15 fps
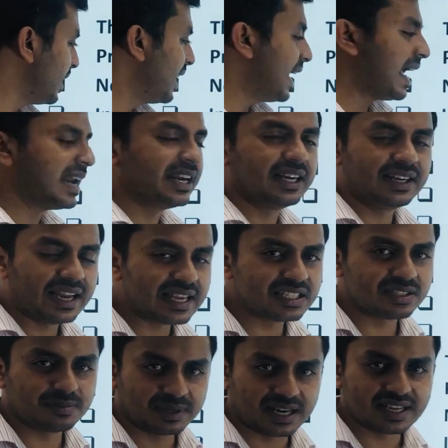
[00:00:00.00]
and
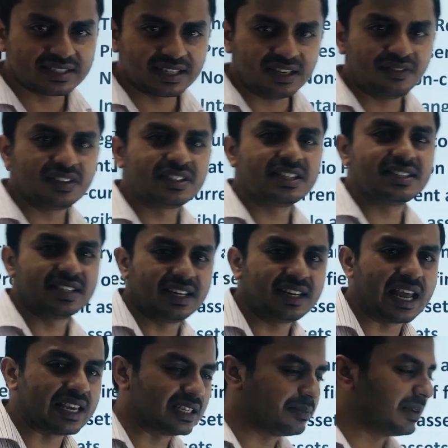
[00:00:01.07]
intangible asset, which is
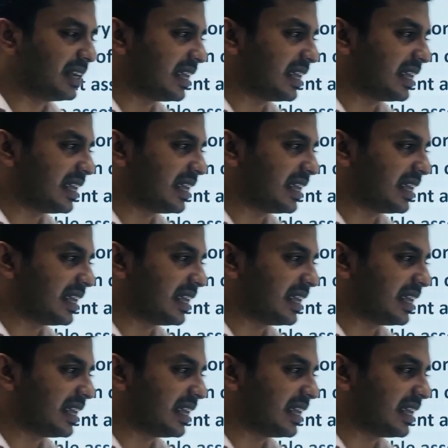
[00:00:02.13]
intangible